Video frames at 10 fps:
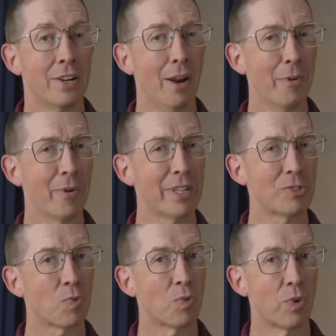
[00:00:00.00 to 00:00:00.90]
carbon
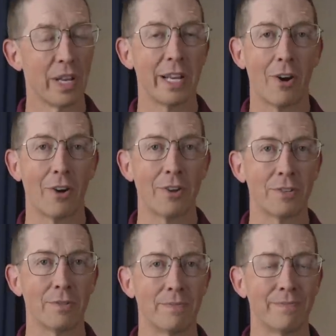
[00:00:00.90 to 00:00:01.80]
rings really
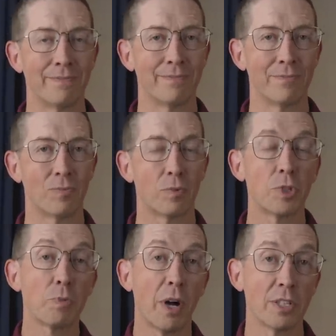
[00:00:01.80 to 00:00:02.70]
aren't
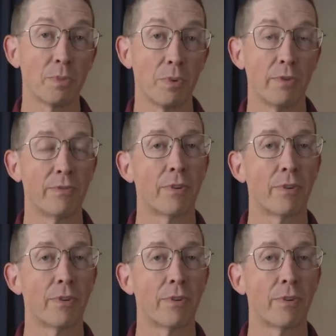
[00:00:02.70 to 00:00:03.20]
responsible